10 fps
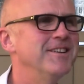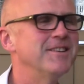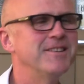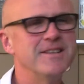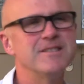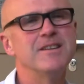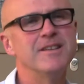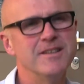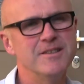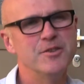a
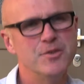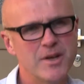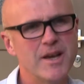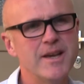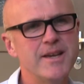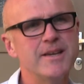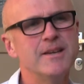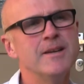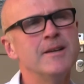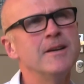theatre in the UK,
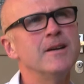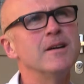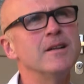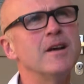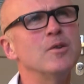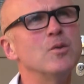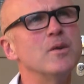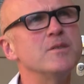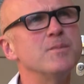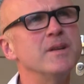and I'd
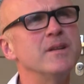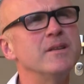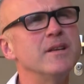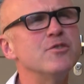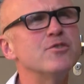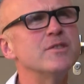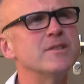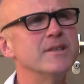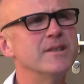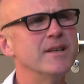always been
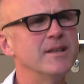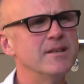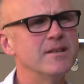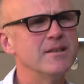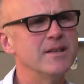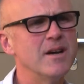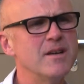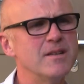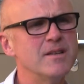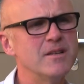interested in the
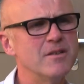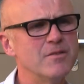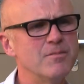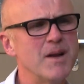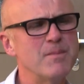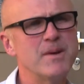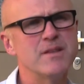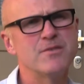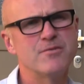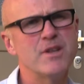idea of
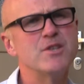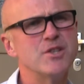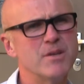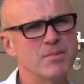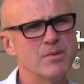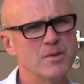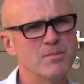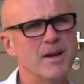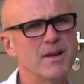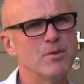Macbeth's friendship
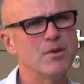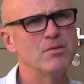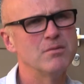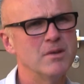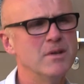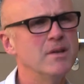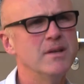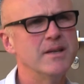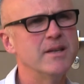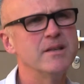with Banquo.
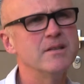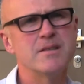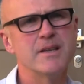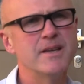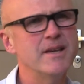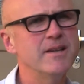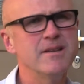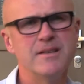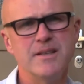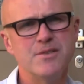He kills a
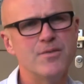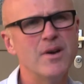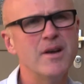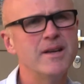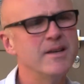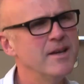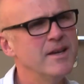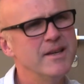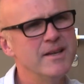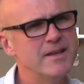king and he's
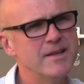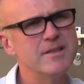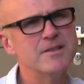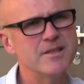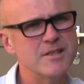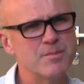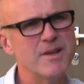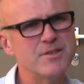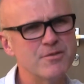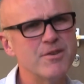fine, he kills his
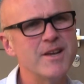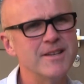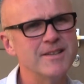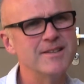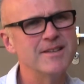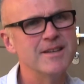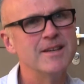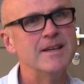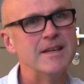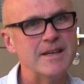best friend
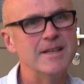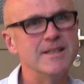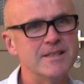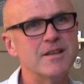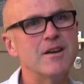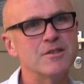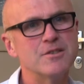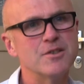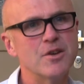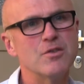and he
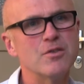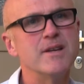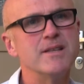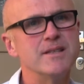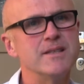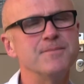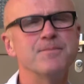starts to go crazy.